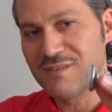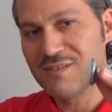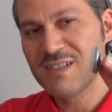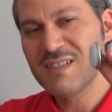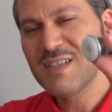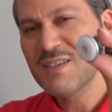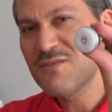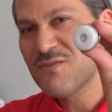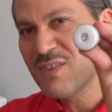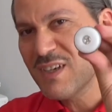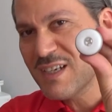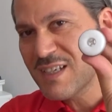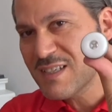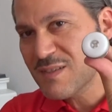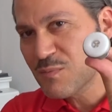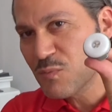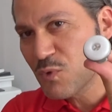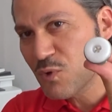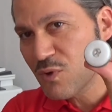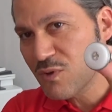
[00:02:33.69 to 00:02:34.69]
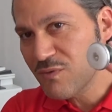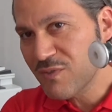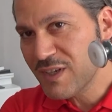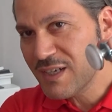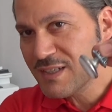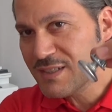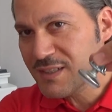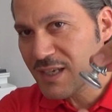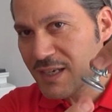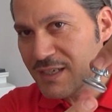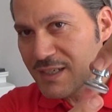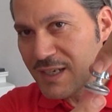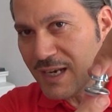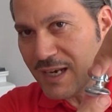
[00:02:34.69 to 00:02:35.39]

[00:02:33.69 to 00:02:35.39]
This is very small, very tiny